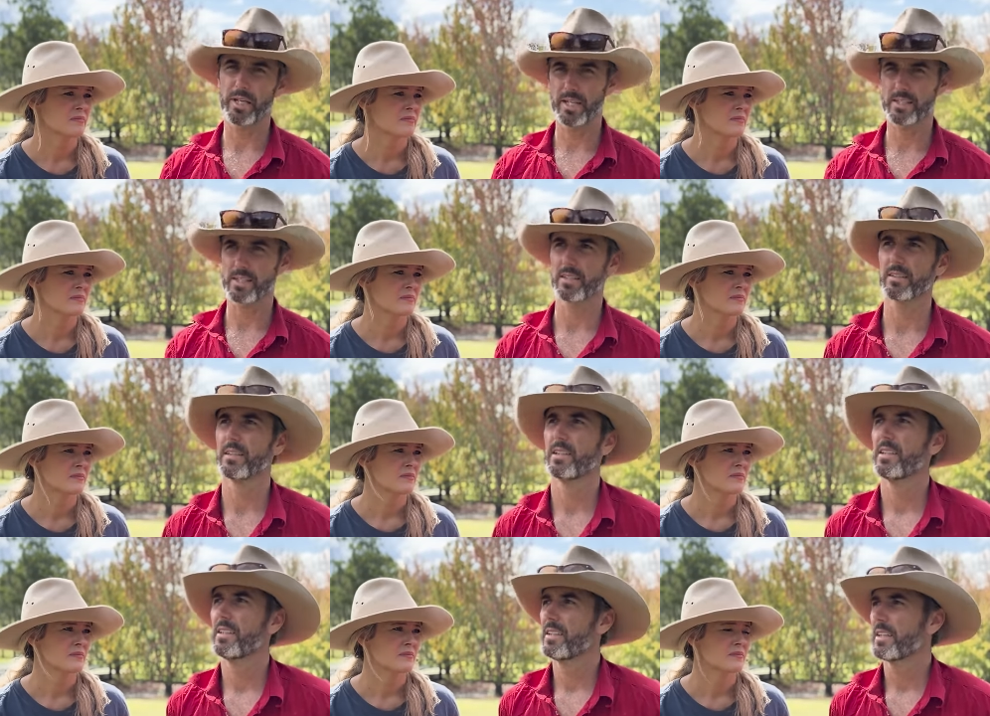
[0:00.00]
Speaker 1: panting,
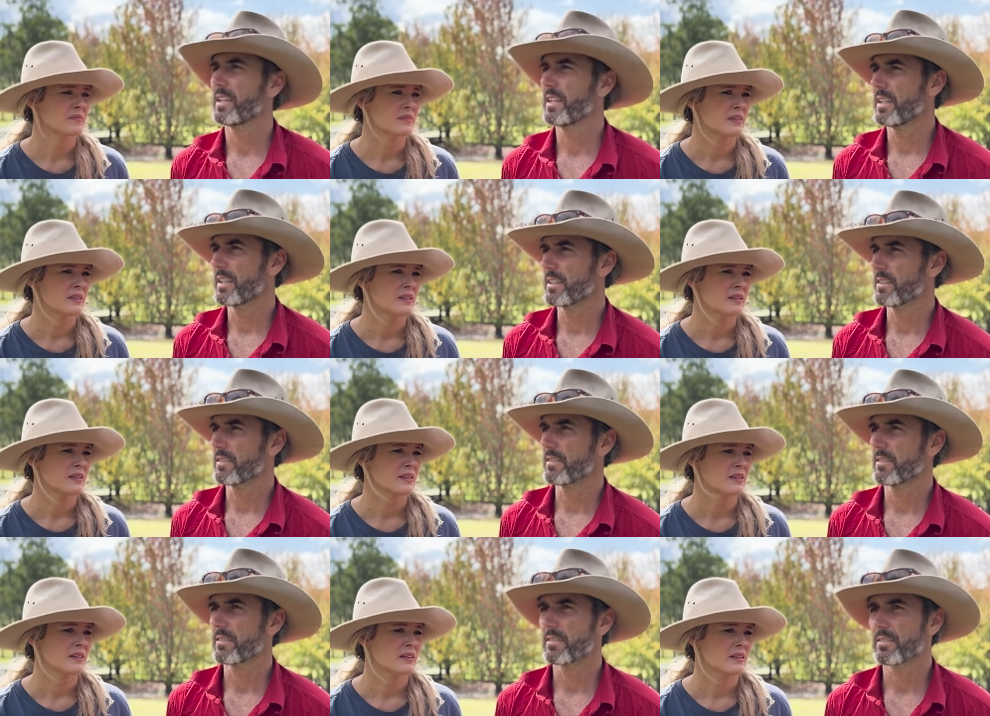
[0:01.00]
and
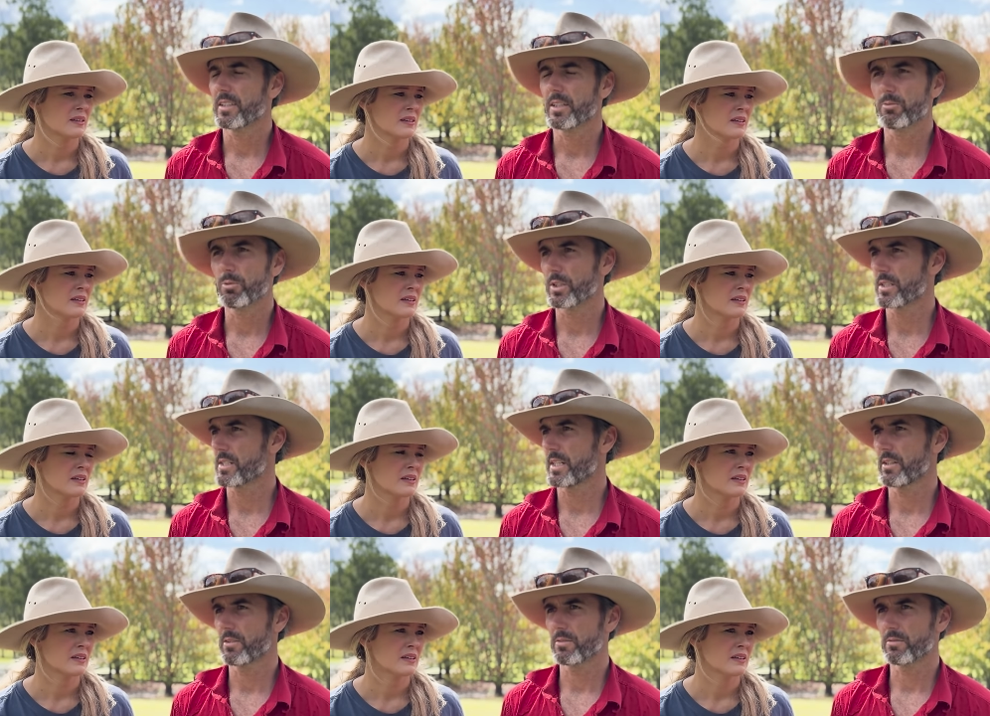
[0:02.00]
you know wouldn't
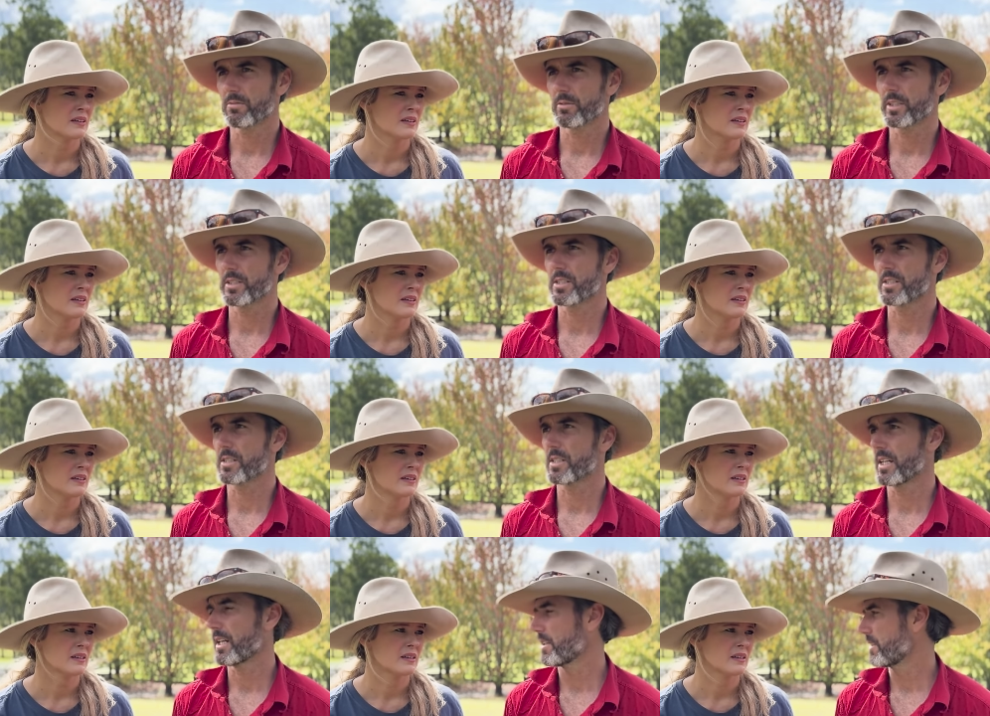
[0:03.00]
settle. We just
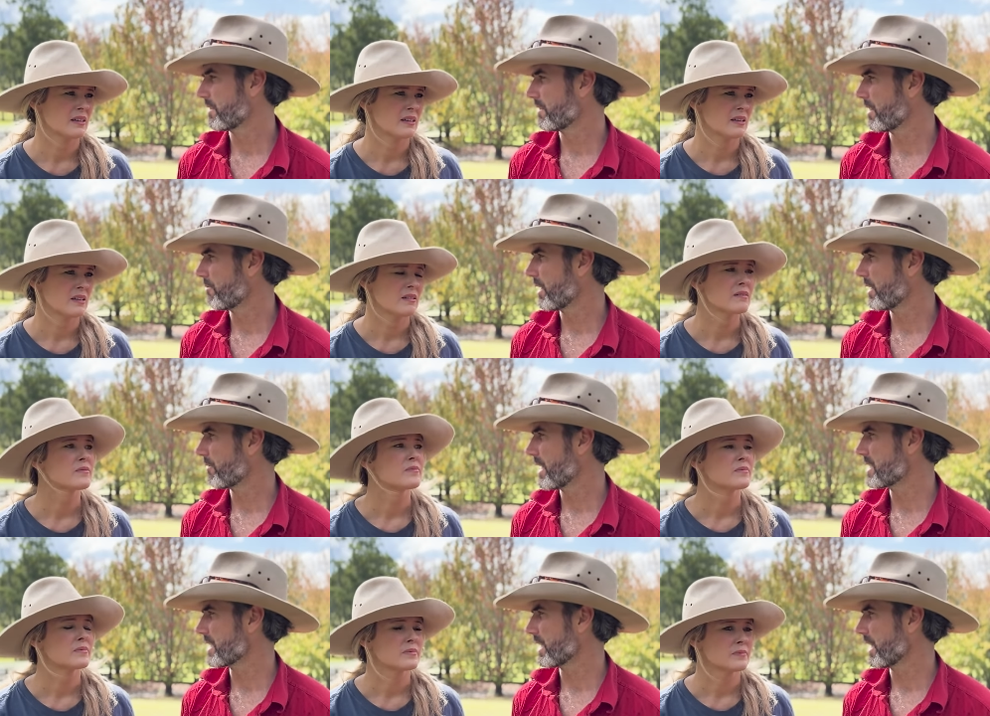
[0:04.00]
started
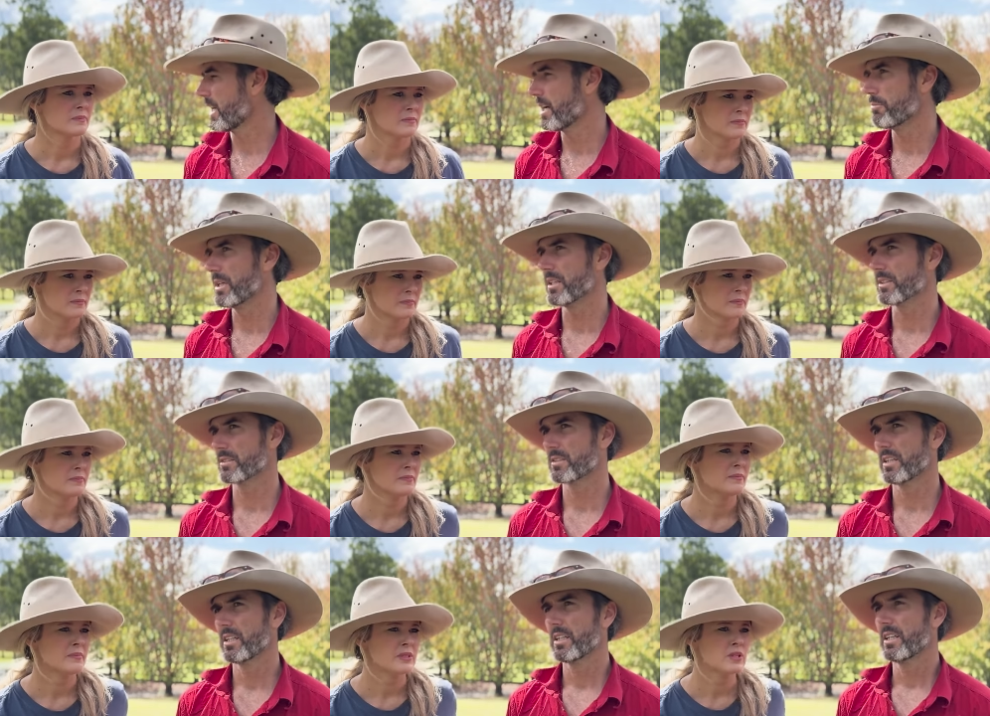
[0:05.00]
raising alarm mm-hmm. bells.
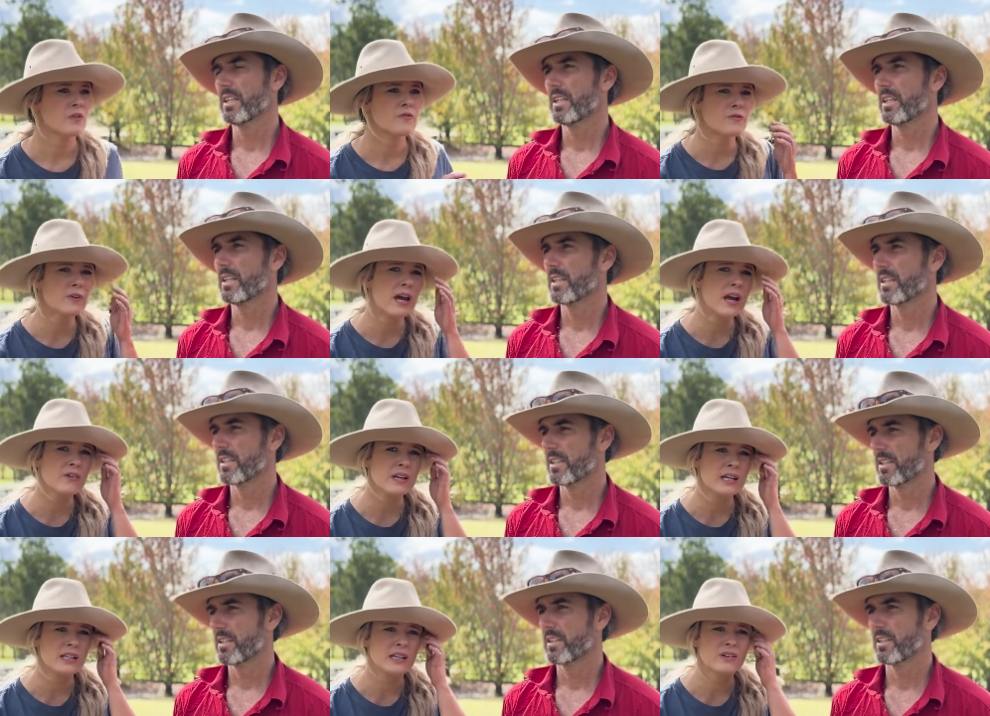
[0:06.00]
Mm-hmm.
Speaker 2: So
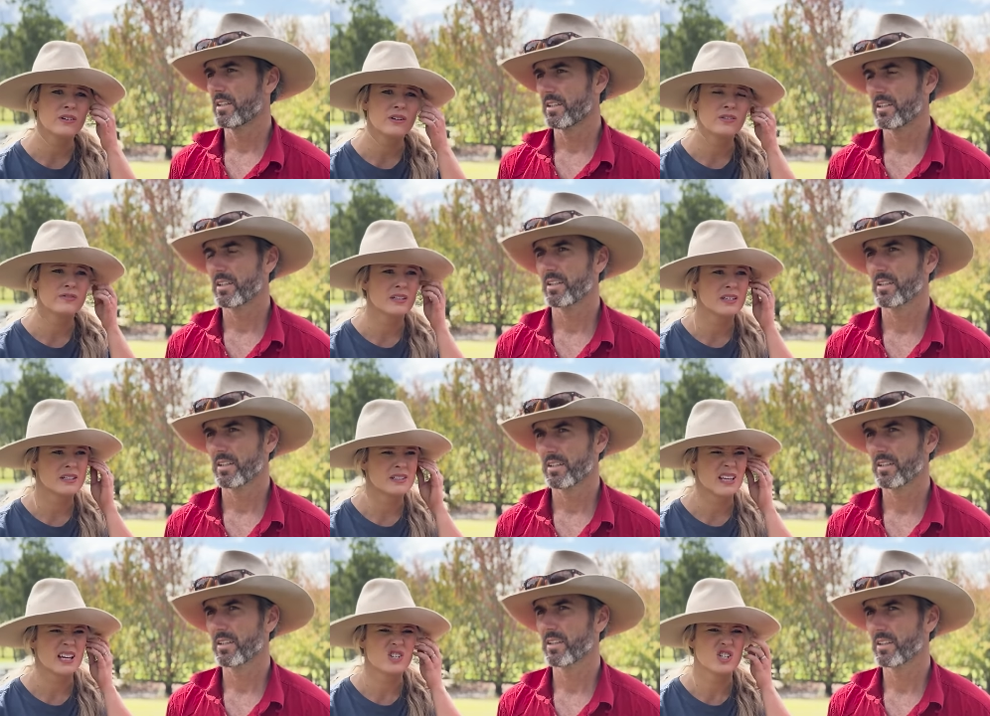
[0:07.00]
very clear and obvious
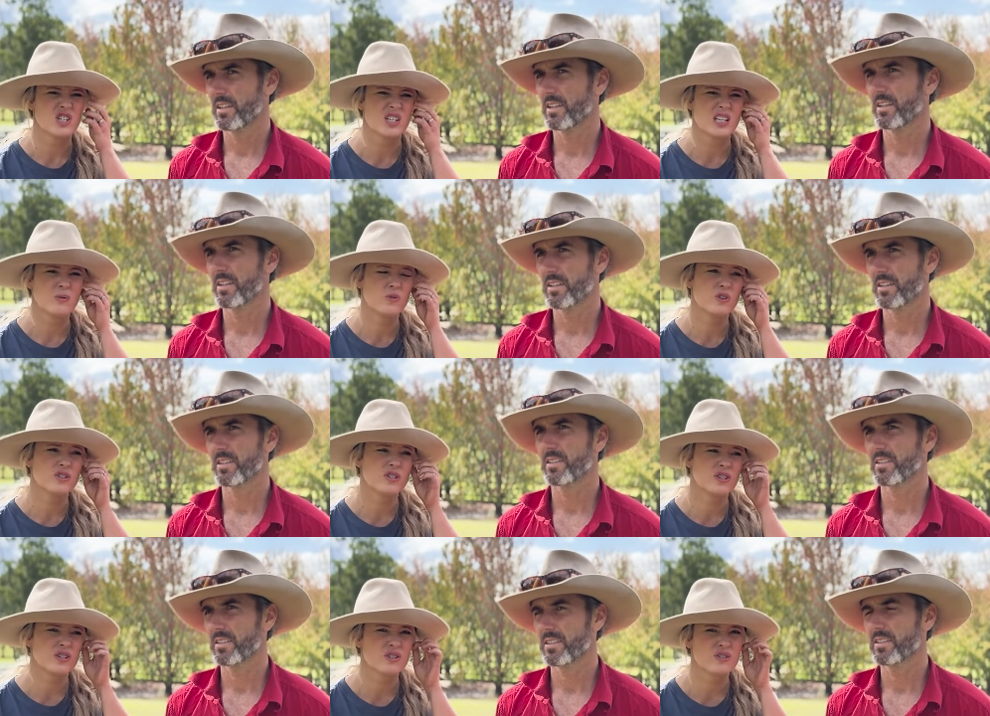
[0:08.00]
that she was
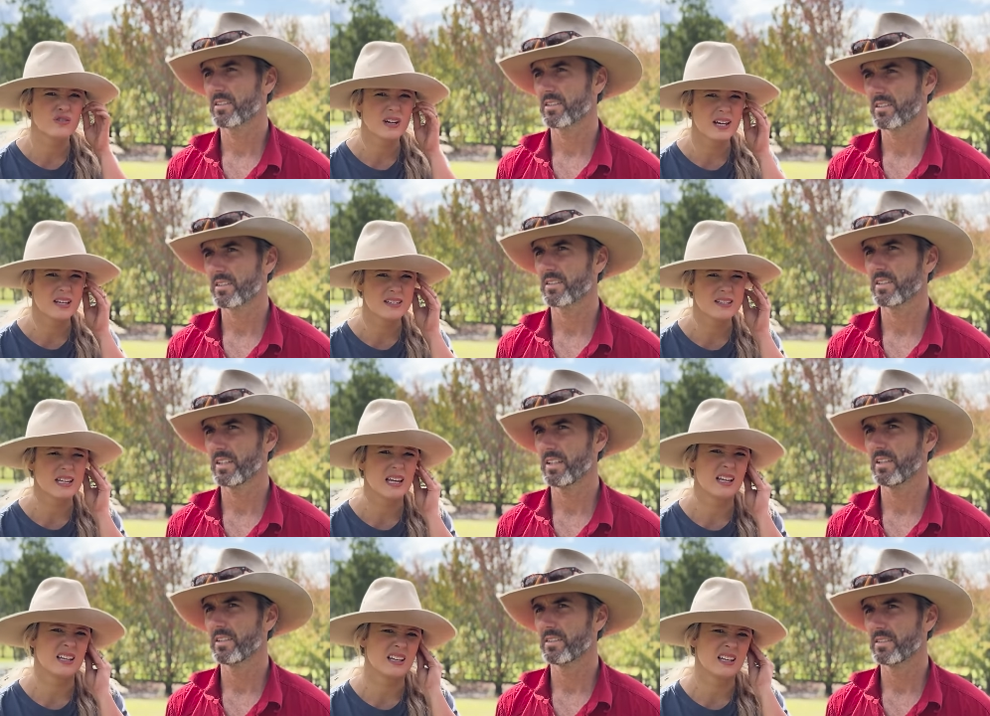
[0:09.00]
distressed yeah.
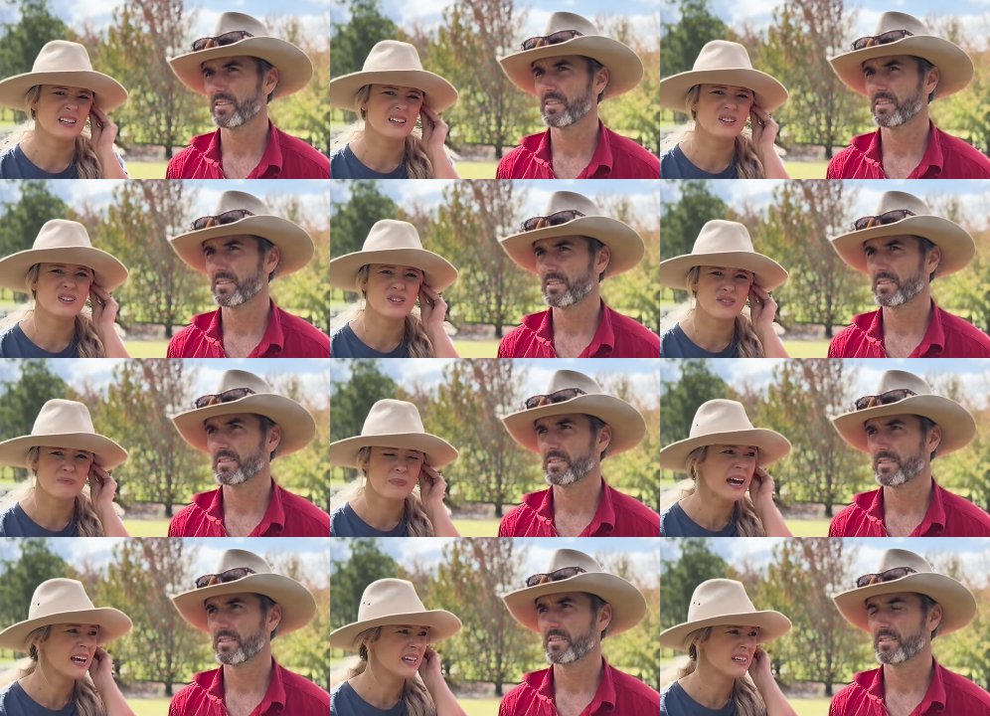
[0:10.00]
and in a lot of
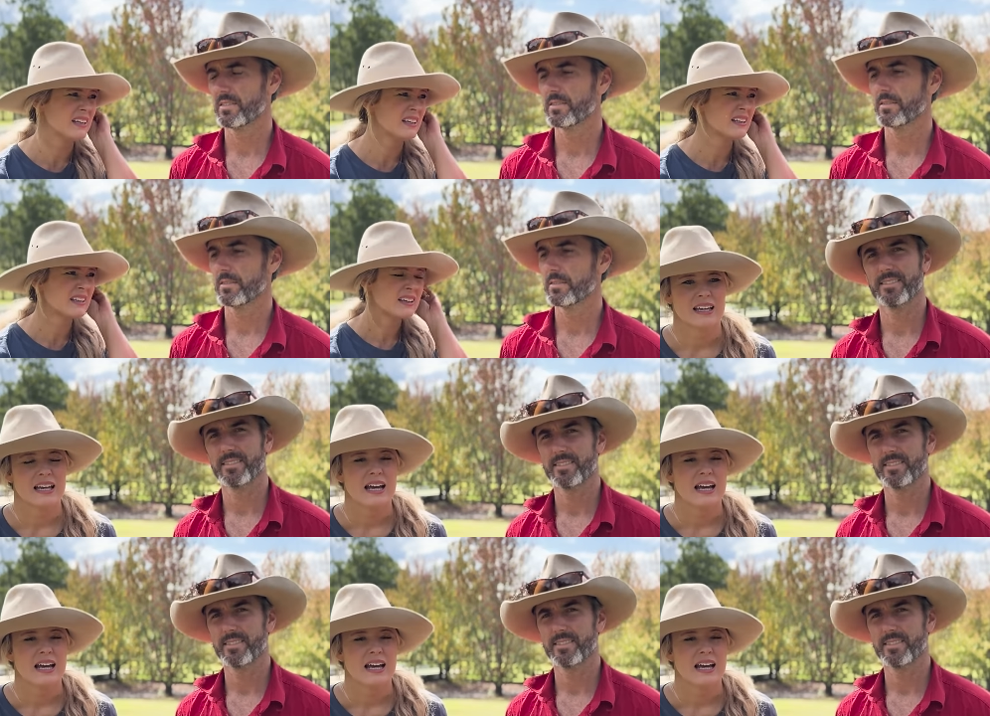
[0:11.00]
pain.